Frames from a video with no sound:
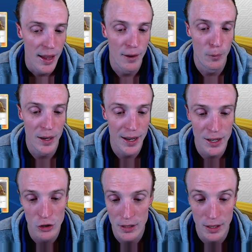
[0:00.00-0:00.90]
If we
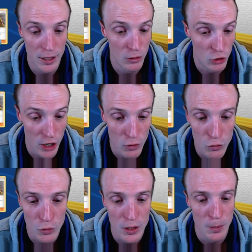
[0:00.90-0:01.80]
need just a general
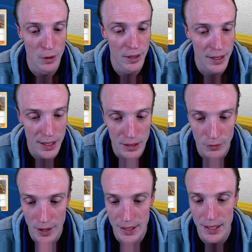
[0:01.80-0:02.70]
draw supporter, it can dig to
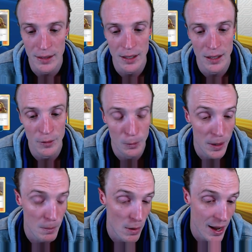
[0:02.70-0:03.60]
find Cynthia. If
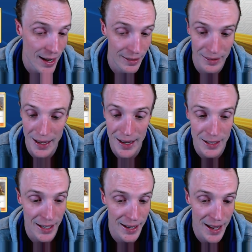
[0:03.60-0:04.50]
we might need
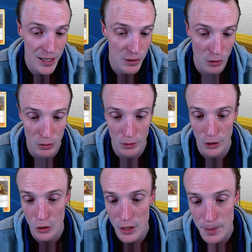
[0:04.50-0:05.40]
to get an Acerola or a
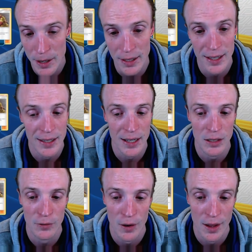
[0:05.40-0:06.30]
Guzma, it can dig
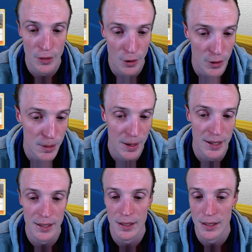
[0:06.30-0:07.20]
to find those
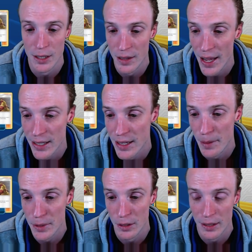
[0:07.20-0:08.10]
pieces. So that's an
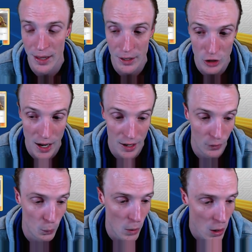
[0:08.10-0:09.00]
absolute clutch card
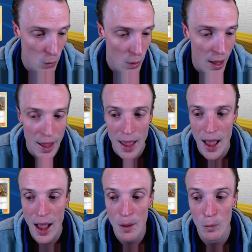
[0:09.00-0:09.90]
as well.
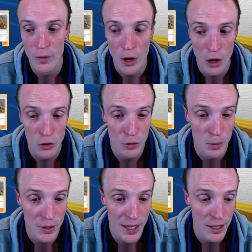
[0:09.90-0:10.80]
We've got Ultra
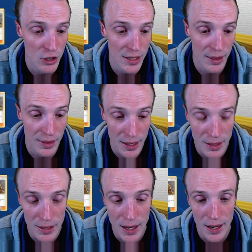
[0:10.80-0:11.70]
Balls here just to thin
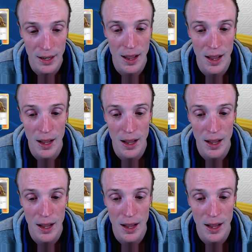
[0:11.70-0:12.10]
the deck